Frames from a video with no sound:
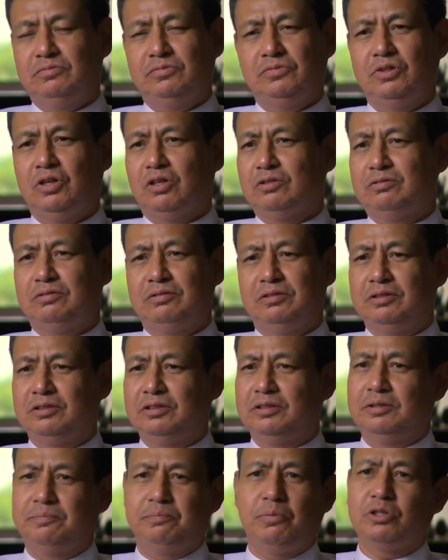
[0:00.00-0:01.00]
not
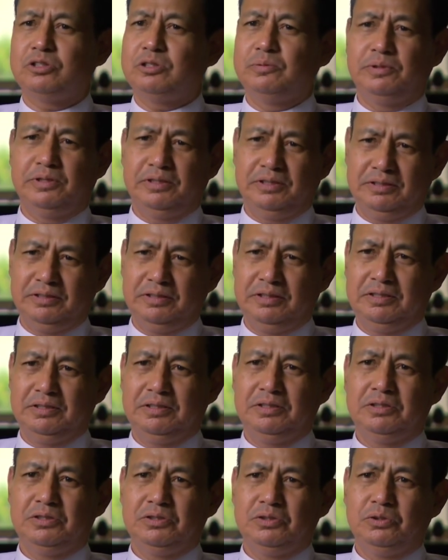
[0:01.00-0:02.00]
uh, possible.
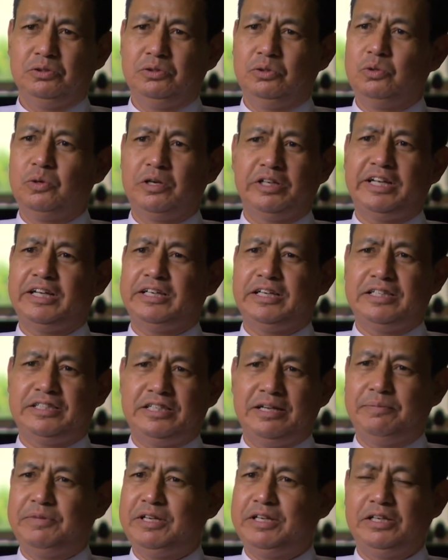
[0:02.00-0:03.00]
So no one can
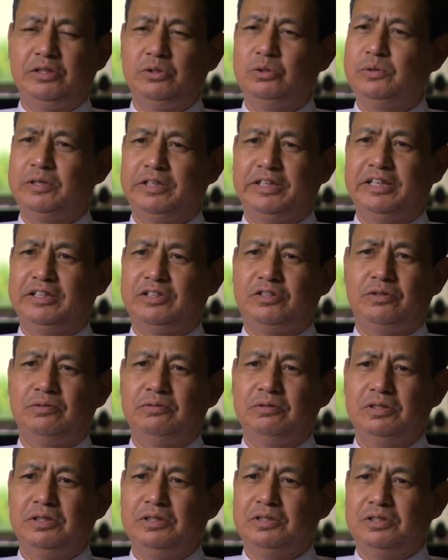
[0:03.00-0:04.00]
accept that and no one can tr
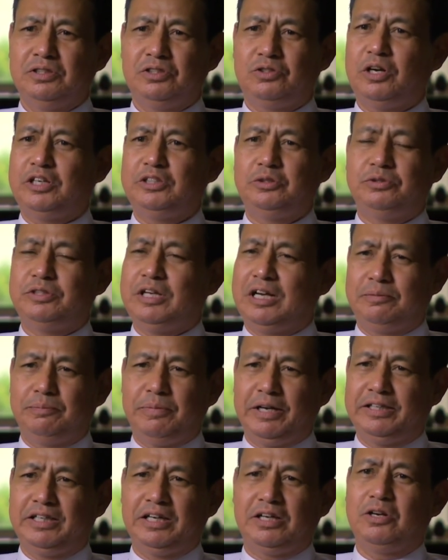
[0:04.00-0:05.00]
try to turn
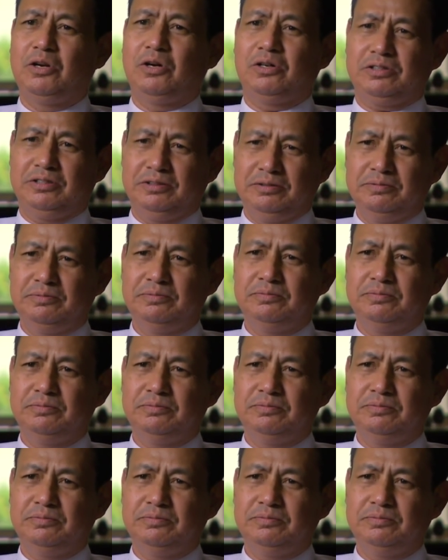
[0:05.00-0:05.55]
back the clock.